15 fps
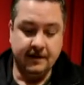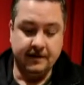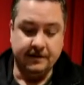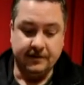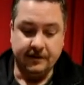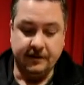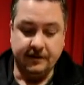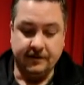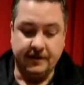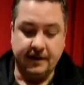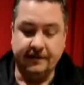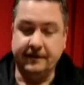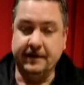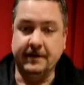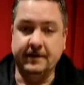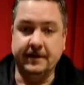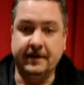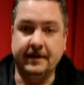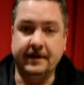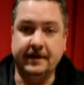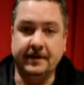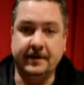So
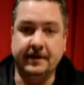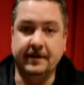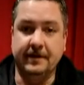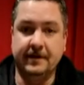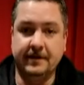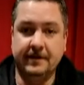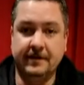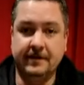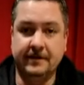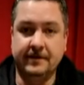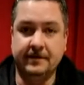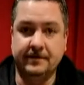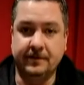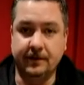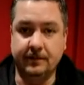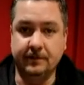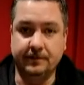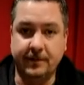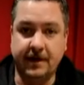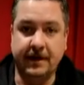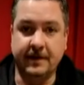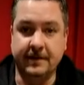definitely don't
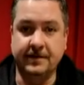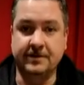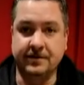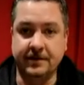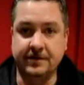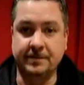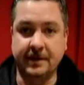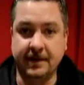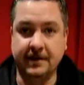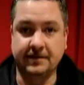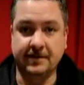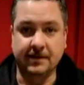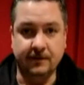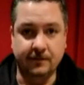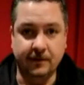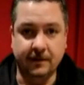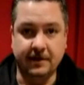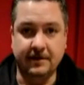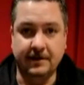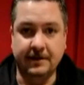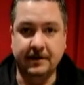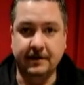buy this just because of the
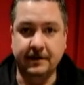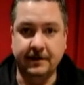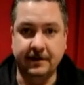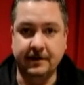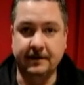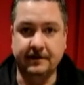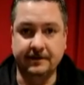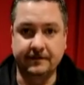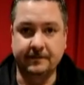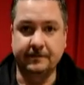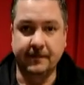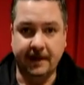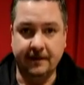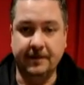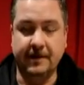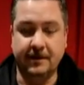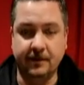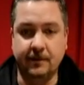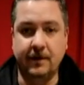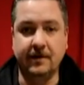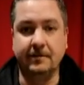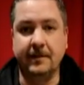warranty. It may be the
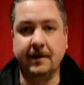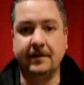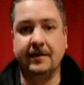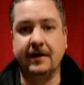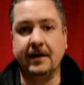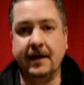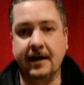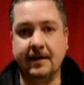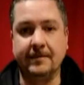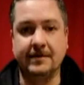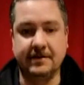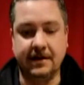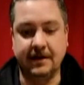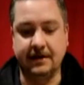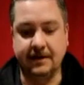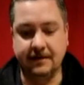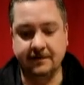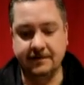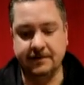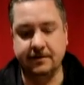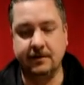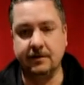1 month that Amazon
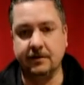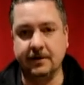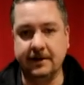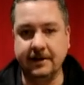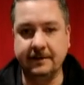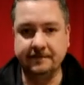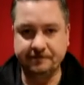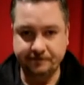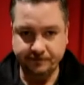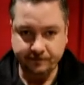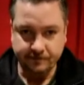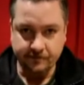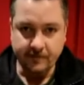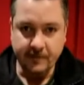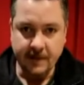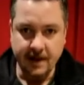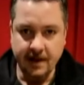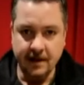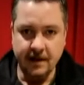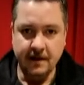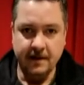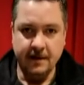gives you only.
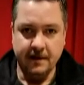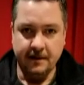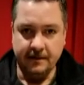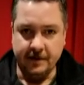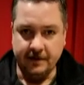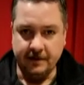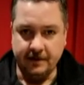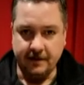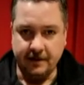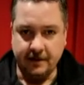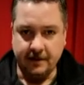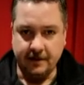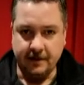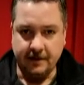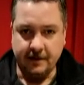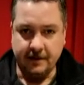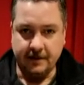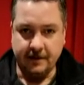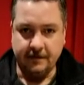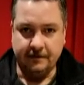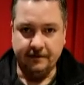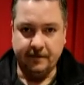But there
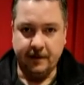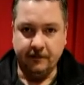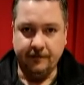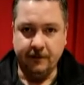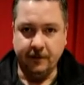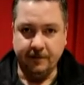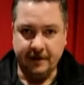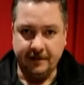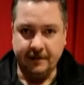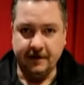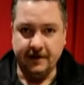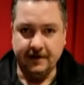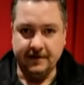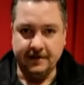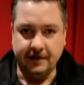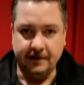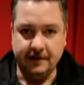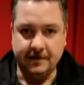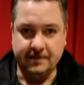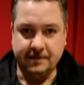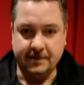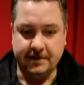are about 4 people that sell
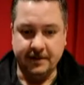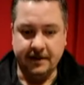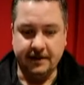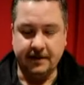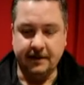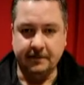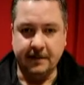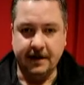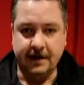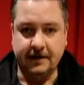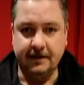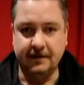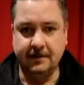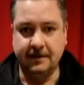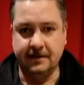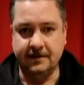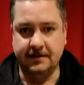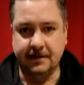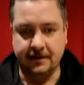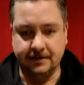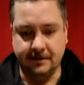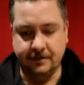this particular model.
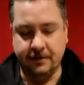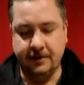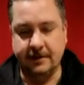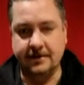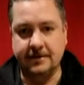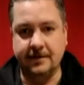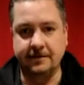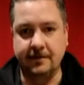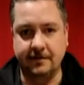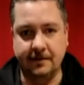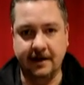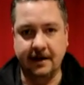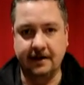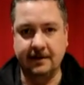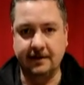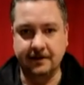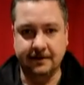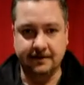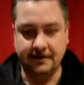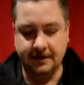It's a pretty simple model.